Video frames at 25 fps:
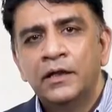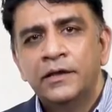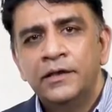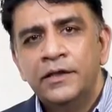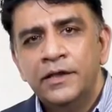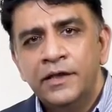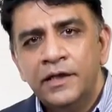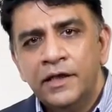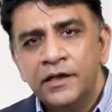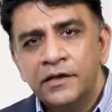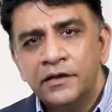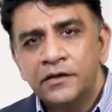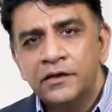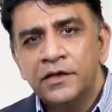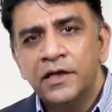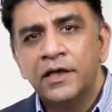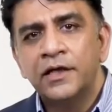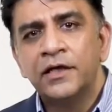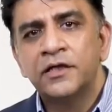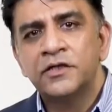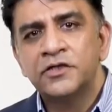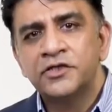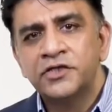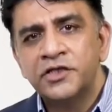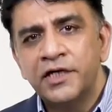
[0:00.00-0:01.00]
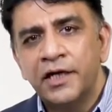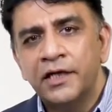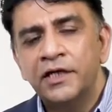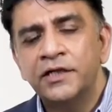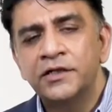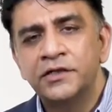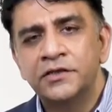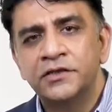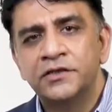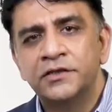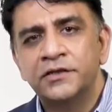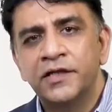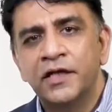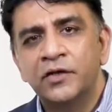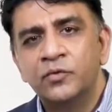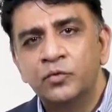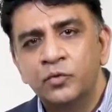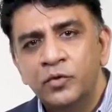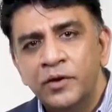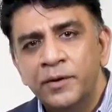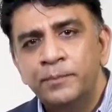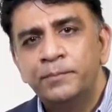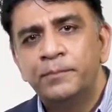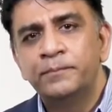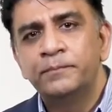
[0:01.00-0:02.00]
The entire challenge that
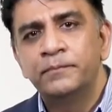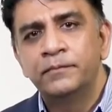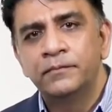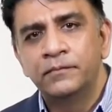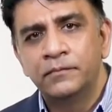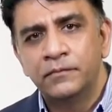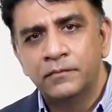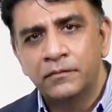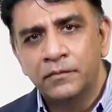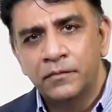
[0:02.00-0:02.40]
we